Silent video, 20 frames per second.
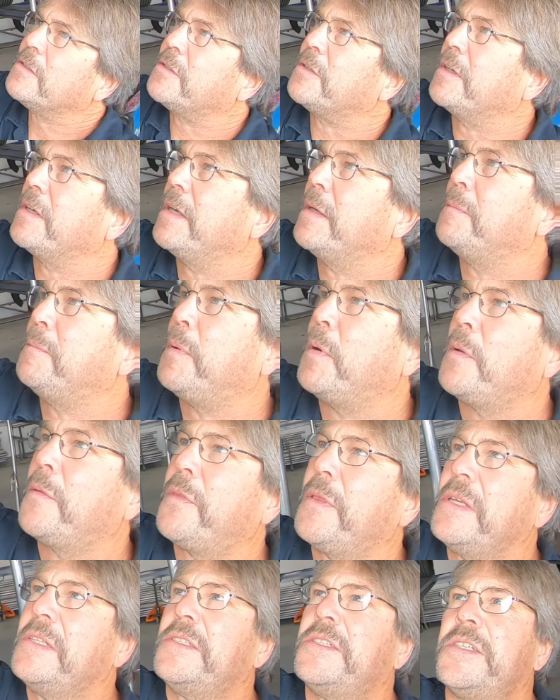so you can get
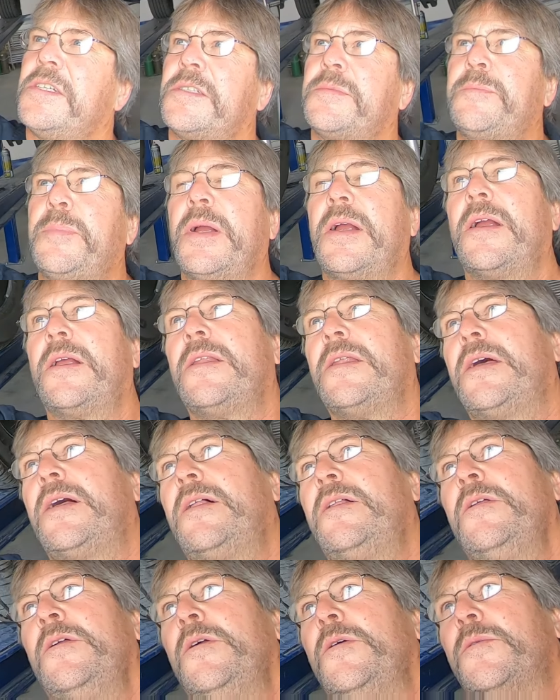both of these just
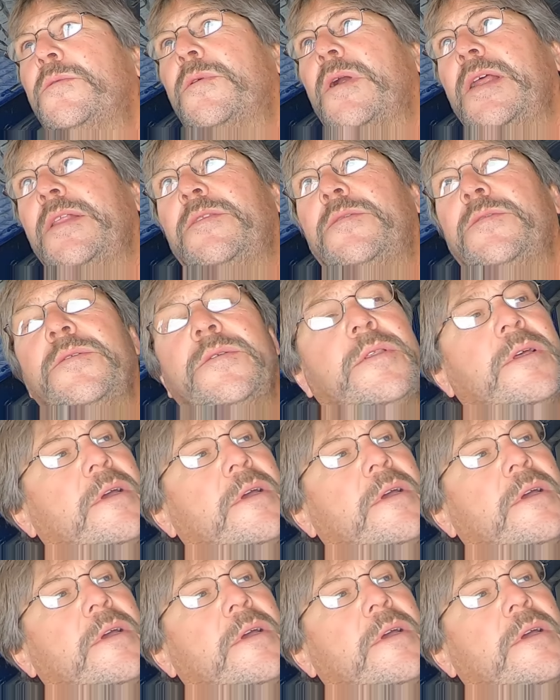parallel right through